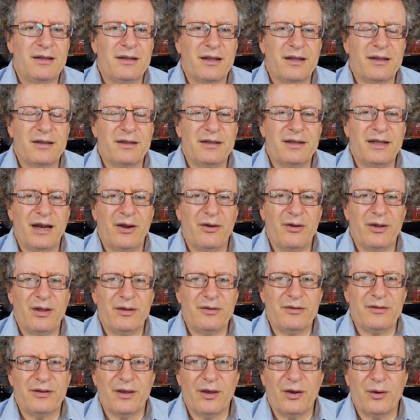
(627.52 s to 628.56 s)

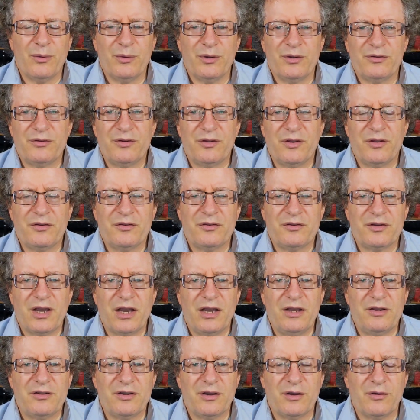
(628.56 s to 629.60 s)
Intel was
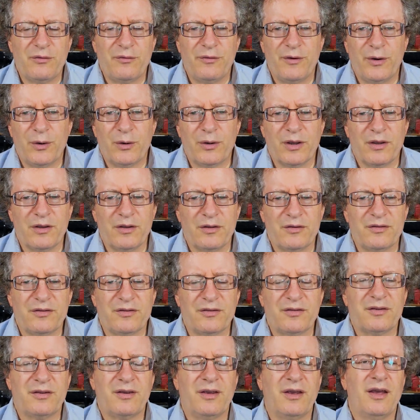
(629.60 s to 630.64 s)
changing
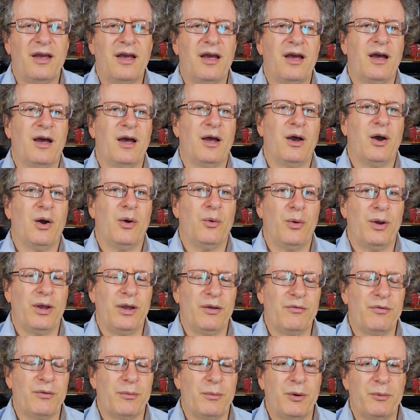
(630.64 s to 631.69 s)
focus
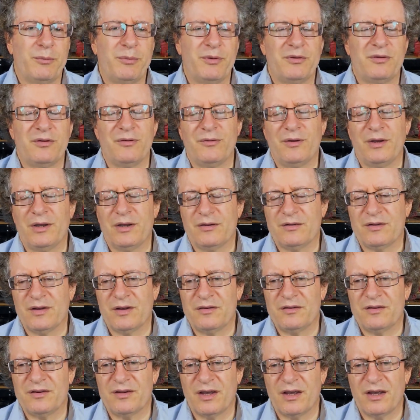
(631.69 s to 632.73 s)
away from OpenCV, as I
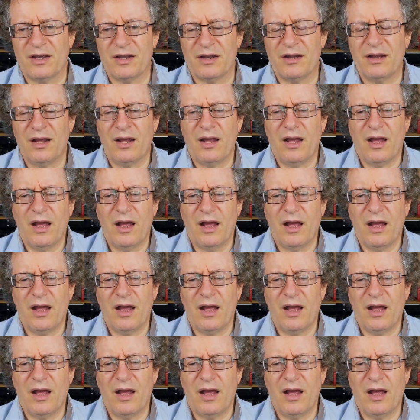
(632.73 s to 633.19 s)
said,